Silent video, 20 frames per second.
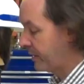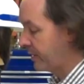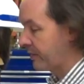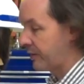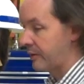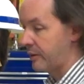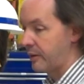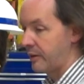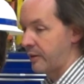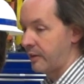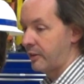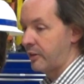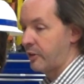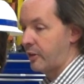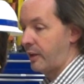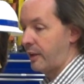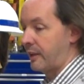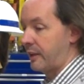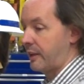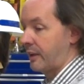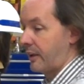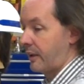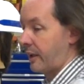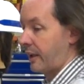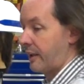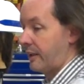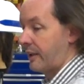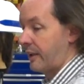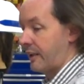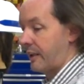going to try and get a
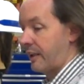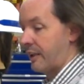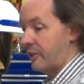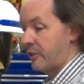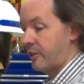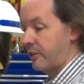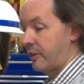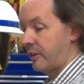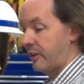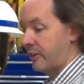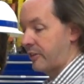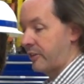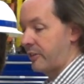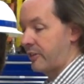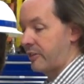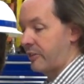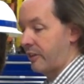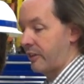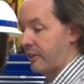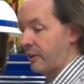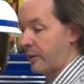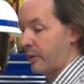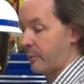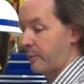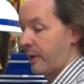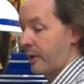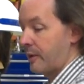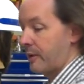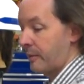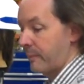light on that so you guys can see it a little
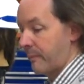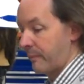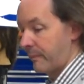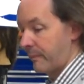better.